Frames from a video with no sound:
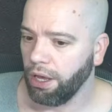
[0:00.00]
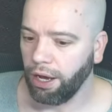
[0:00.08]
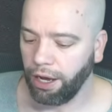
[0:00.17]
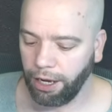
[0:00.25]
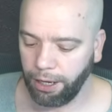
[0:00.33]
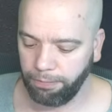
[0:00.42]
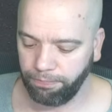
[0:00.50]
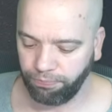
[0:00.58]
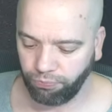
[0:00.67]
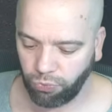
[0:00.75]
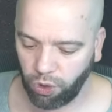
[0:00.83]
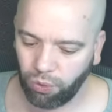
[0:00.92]

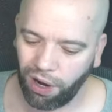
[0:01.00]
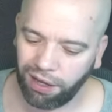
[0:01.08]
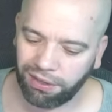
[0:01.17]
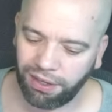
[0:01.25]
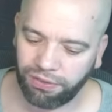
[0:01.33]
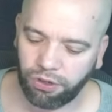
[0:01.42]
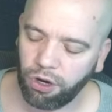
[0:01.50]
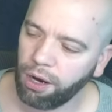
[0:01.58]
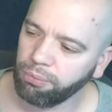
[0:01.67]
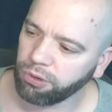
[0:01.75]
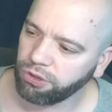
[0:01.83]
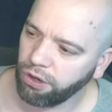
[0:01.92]
Unlike the
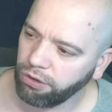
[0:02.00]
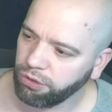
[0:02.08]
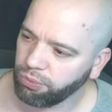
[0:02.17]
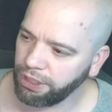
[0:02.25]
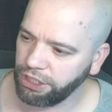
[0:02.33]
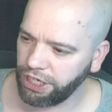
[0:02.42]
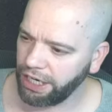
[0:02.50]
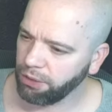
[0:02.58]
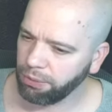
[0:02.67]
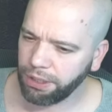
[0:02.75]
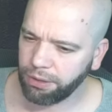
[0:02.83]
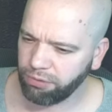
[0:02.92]
cardboard tokens, where
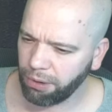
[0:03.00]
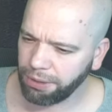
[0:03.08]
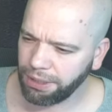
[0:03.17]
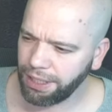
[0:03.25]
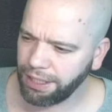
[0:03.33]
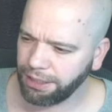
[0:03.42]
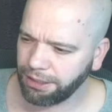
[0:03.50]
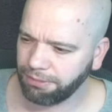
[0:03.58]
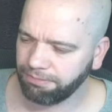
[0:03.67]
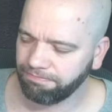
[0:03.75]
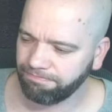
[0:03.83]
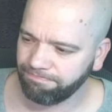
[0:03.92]
genuinely you probably need,
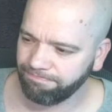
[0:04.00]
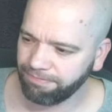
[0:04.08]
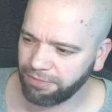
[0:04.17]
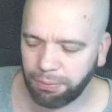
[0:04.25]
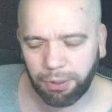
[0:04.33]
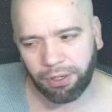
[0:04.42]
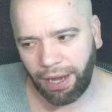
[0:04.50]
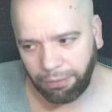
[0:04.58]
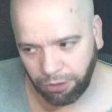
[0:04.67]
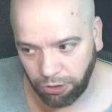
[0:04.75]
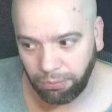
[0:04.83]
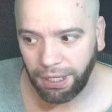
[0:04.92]
depending on how
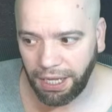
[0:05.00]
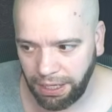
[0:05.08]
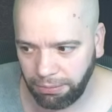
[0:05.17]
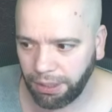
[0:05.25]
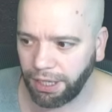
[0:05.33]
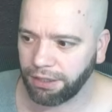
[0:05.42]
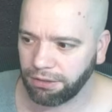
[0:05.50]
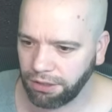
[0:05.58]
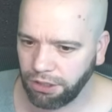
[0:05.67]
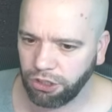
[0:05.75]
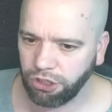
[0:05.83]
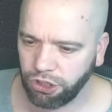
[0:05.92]
much you play, but like
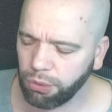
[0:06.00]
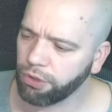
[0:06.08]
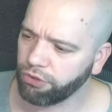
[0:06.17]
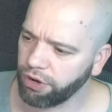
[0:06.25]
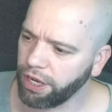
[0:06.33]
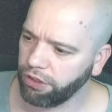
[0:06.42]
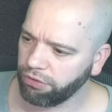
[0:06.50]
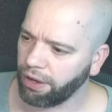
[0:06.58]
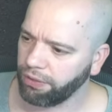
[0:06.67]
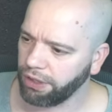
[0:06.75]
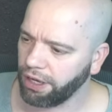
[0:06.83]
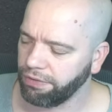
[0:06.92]
2 or 3 throughout
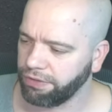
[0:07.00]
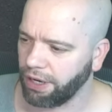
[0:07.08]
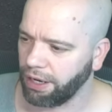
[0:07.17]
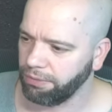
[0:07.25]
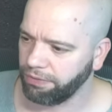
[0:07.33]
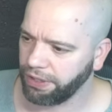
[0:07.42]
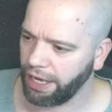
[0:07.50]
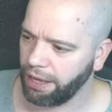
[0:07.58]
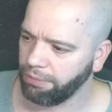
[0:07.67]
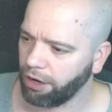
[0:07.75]
the lifetime of the game, I